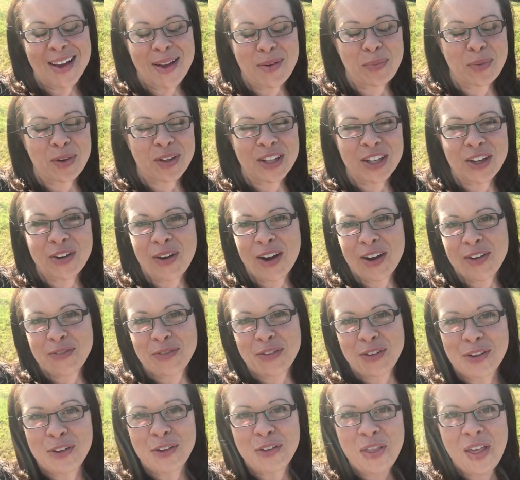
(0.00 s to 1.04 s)
I'm really
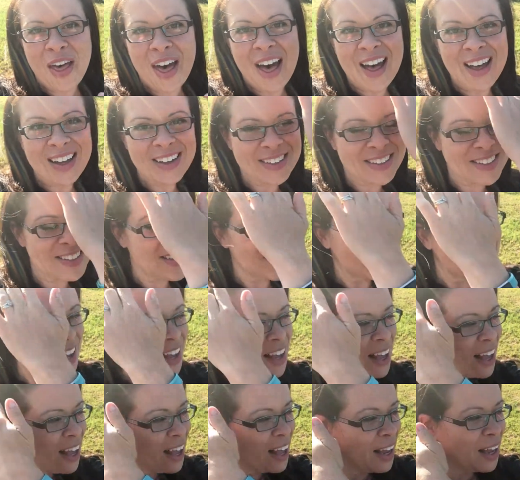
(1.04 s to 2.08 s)
grateful that
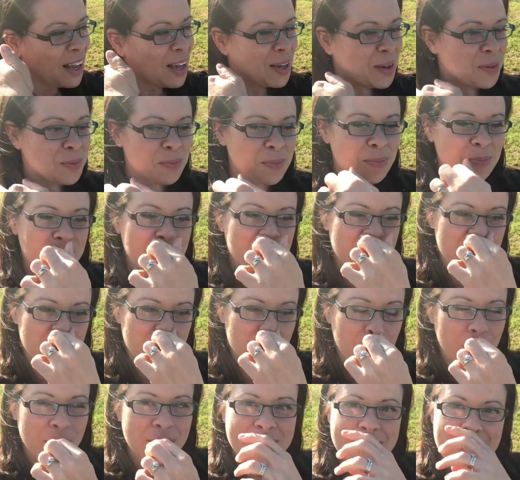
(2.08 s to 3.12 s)
um,
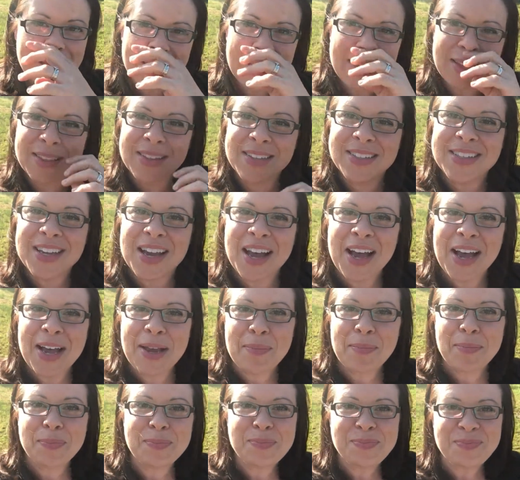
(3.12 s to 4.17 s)
you are taking the
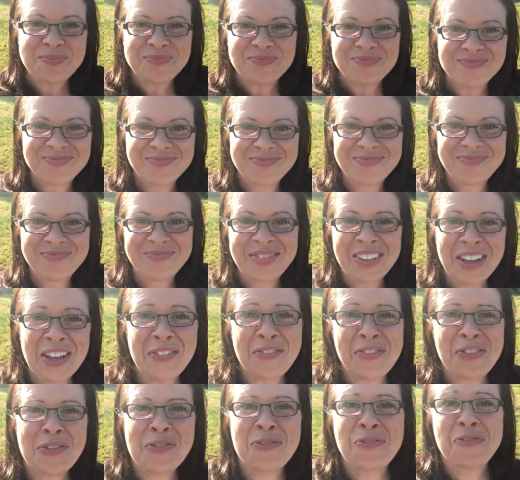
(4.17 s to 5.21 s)
time,
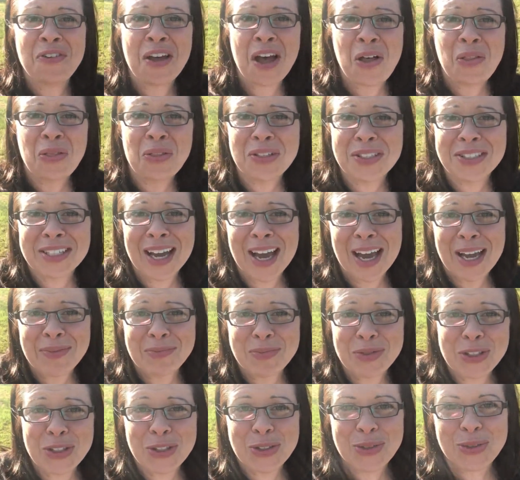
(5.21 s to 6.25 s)
if you found the
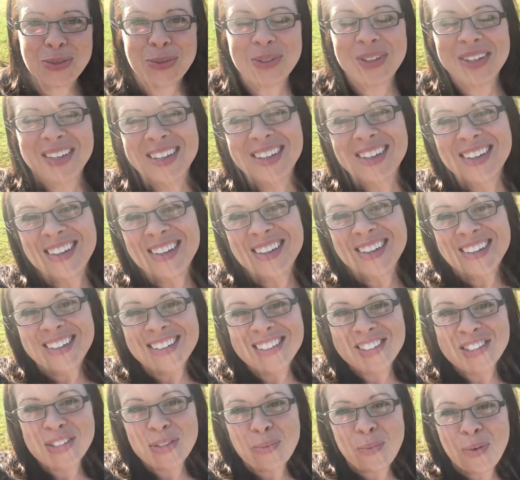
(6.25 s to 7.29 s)
time to,
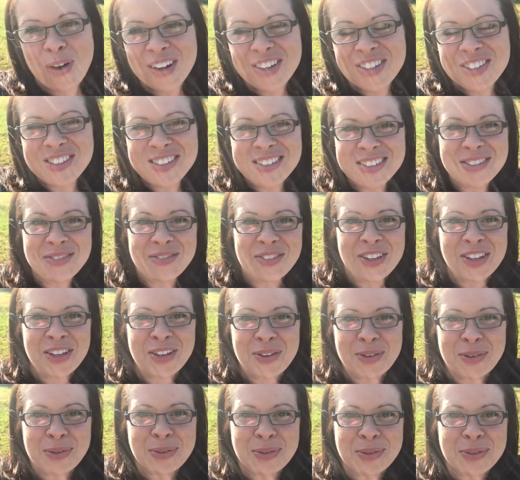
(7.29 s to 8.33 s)
to watch these
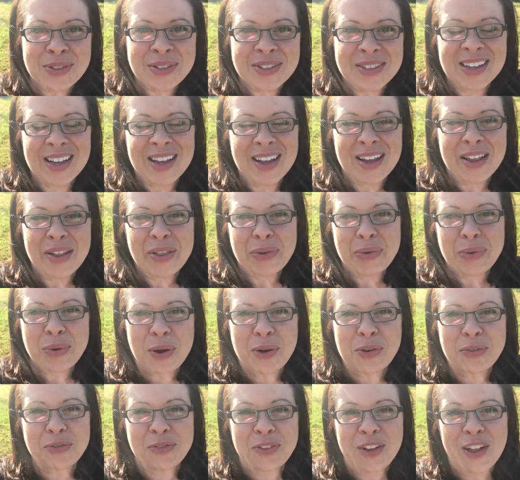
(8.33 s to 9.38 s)
videos uh,
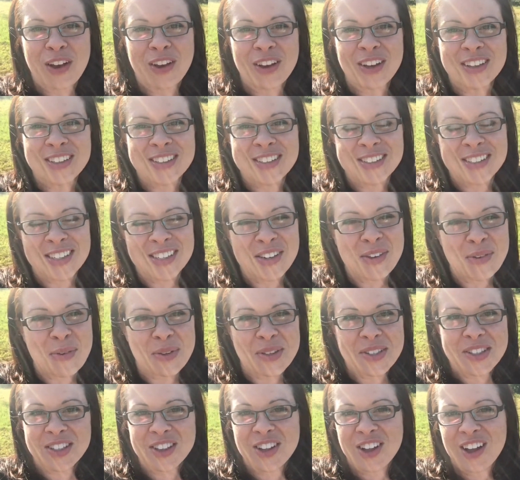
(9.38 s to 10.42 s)
throughout Vlogust. I
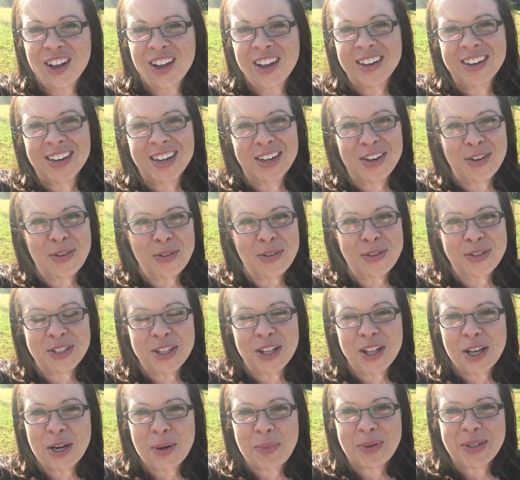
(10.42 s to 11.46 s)
know it's a lot and I know
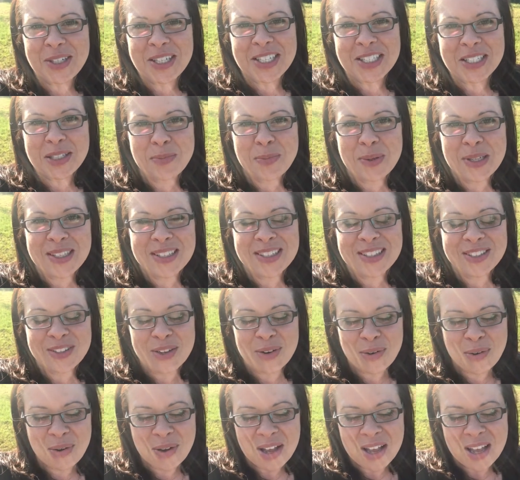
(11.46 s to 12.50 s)
there's a lot of participants
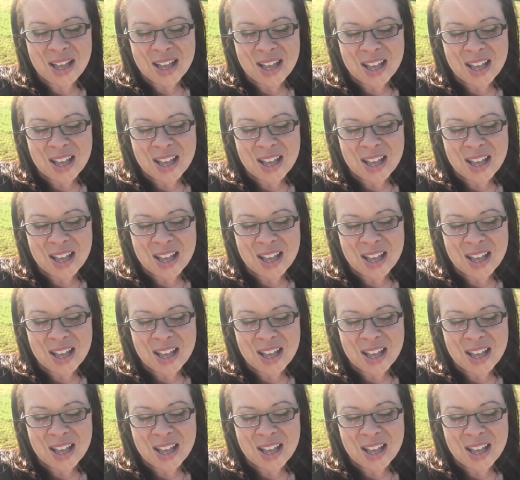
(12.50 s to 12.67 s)
so